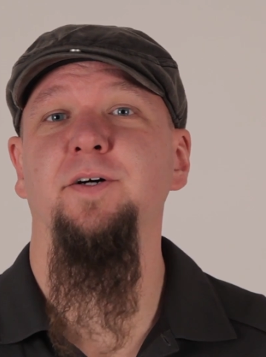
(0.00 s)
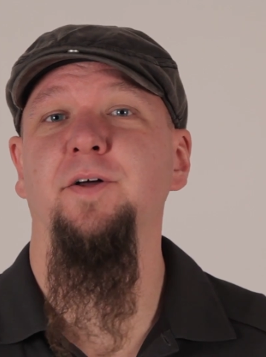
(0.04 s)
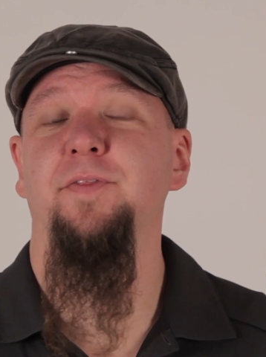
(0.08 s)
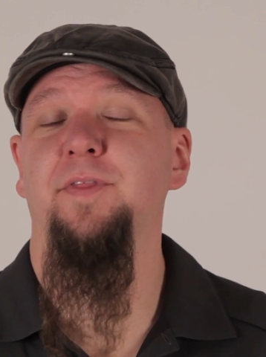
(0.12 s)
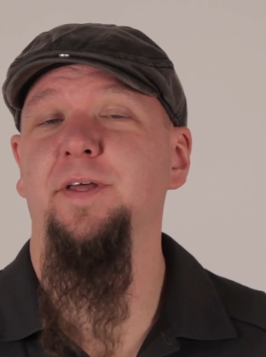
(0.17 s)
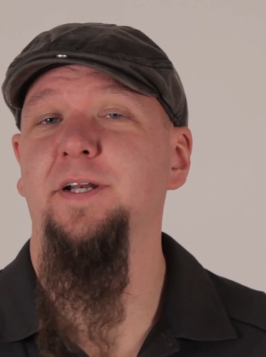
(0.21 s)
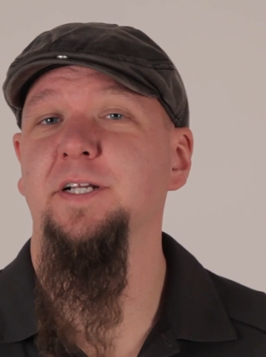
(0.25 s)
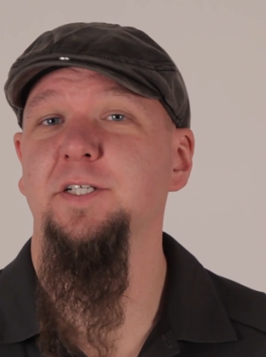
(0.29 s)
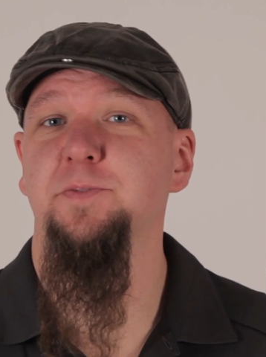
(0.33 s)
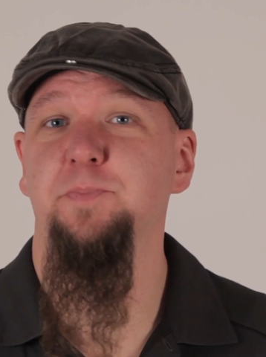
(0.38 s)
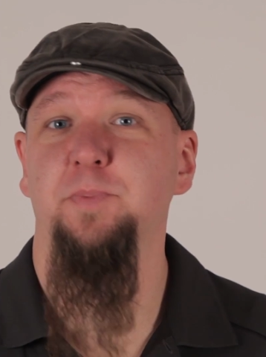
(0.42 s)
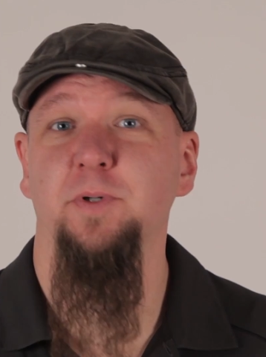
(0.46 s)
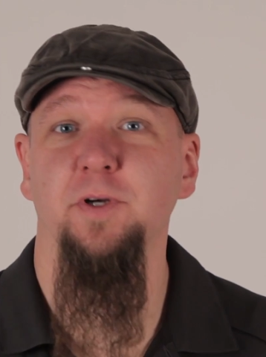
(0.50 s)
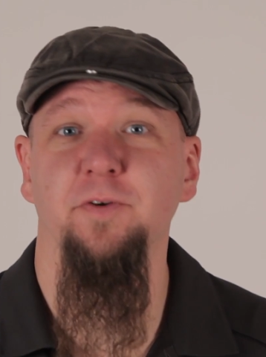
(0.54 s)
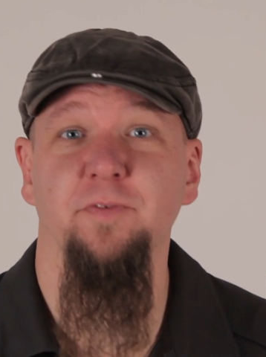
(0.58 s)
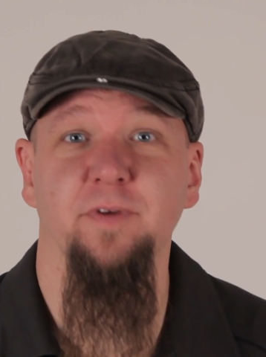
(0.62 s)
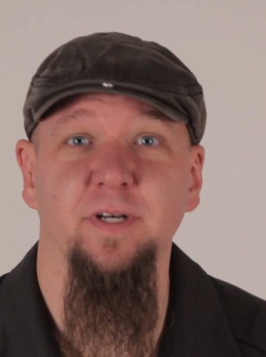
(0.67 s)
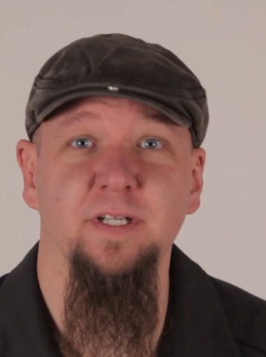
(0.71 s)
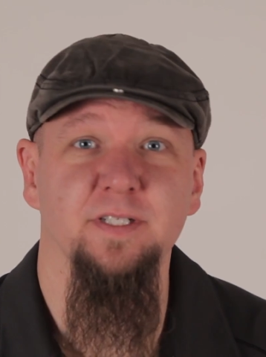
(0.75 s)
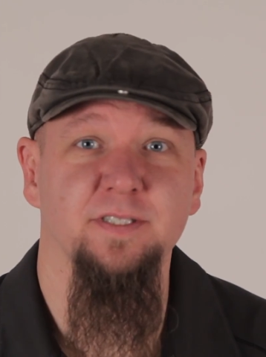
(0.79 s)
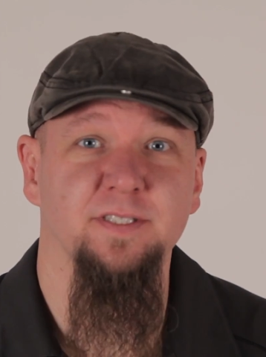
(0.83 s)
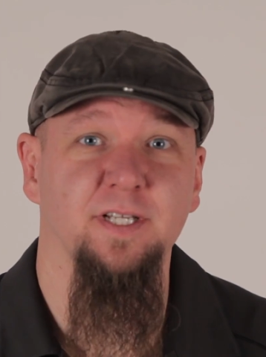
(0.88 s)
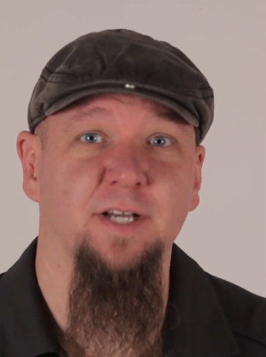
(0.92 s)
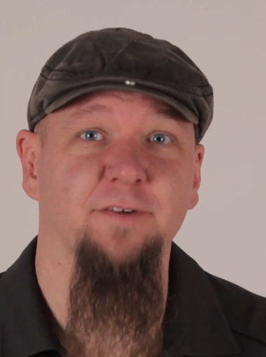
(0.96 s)
that has proven
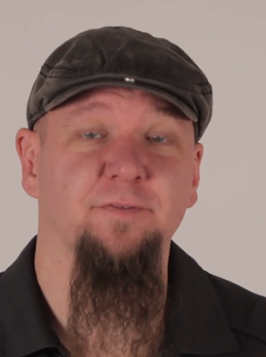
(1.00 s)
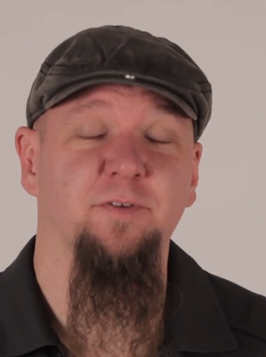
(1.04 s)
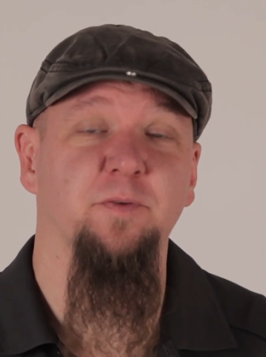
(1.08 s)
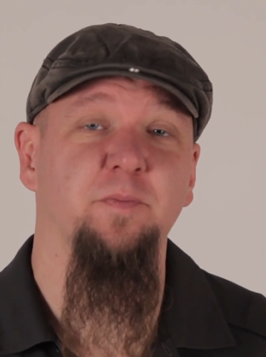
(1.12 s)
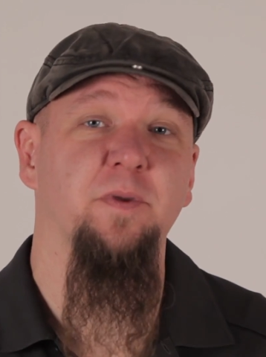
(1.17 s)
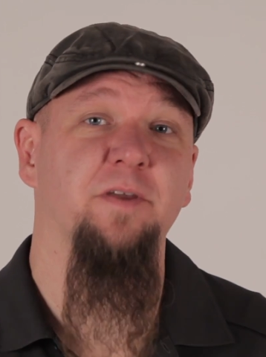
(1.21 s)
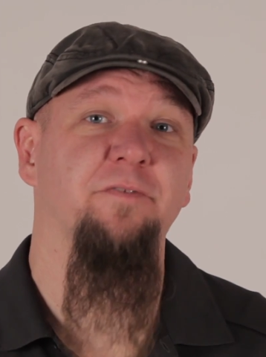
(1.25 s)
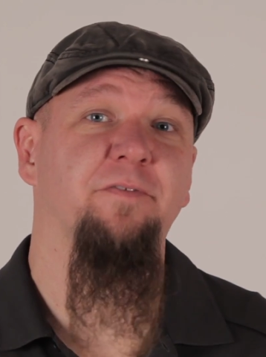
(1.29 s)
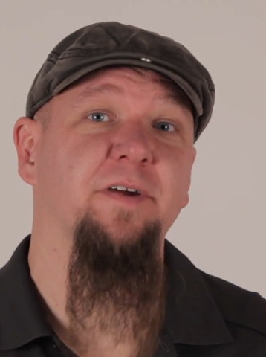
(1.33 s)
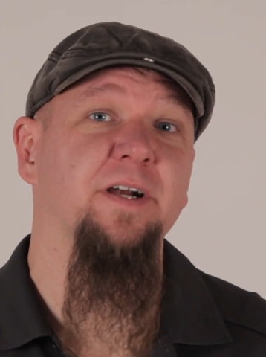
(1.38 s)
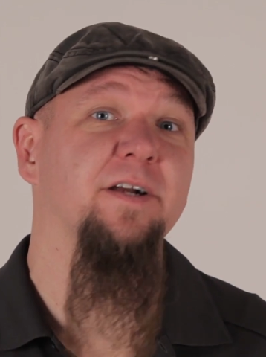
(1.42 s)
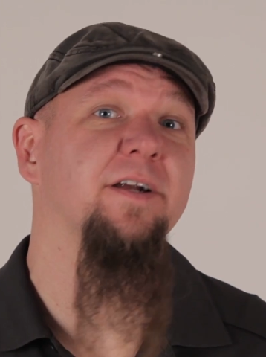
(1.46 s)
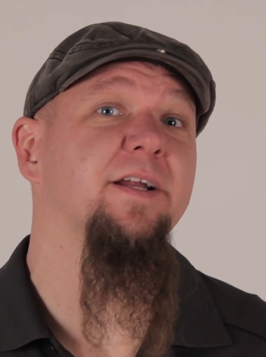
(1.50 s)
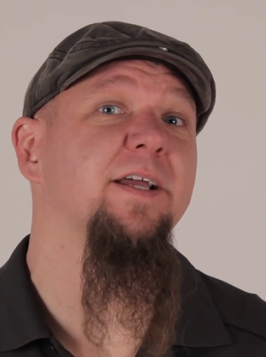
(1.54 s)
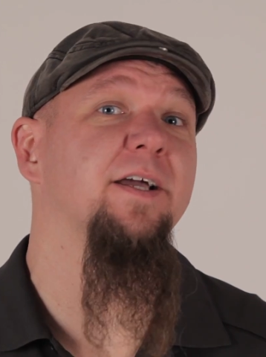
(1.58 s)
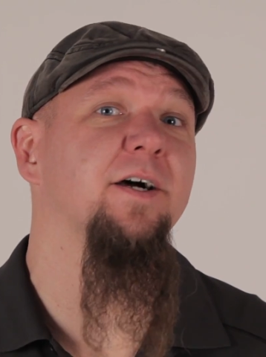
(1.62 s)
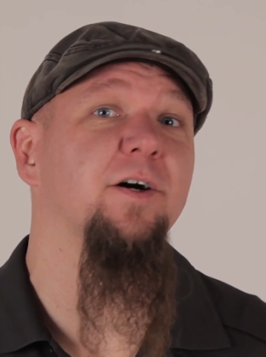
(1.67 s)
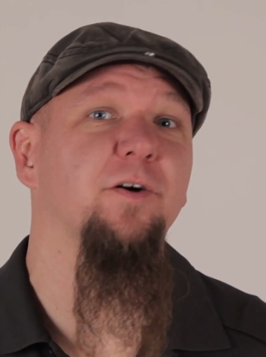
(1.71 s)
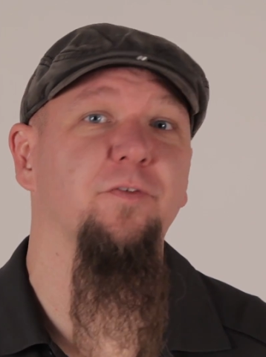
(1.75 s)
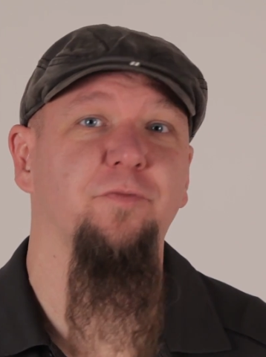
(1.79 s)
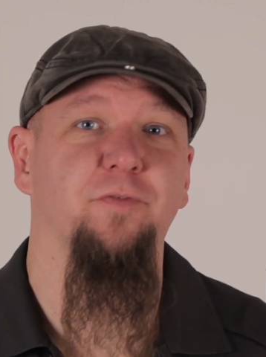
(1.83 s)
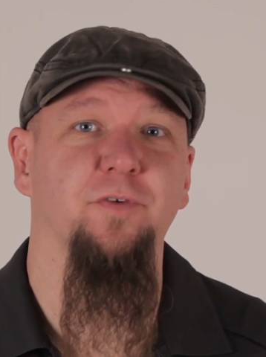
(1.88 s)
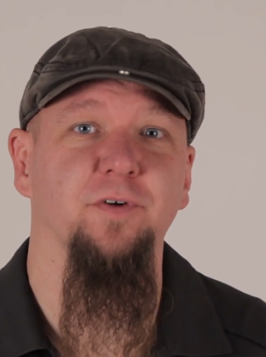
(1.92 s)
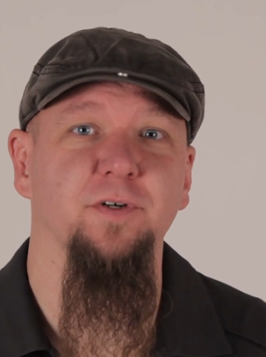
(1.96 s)
itself to be very
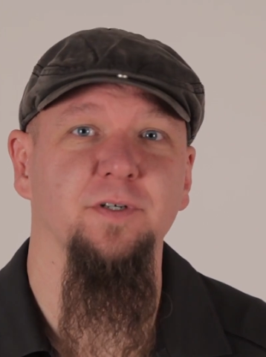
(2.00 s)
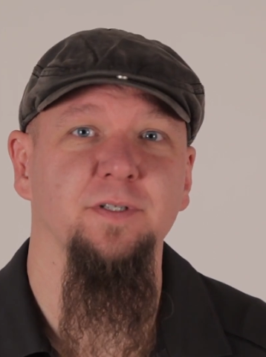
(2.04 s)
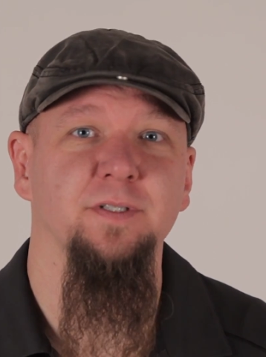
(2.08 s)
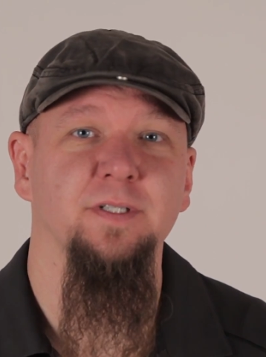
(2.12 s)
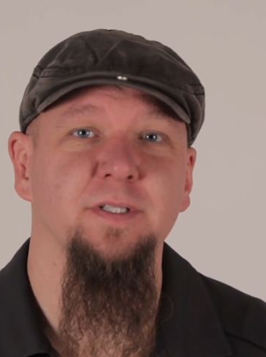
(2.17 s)
helpful.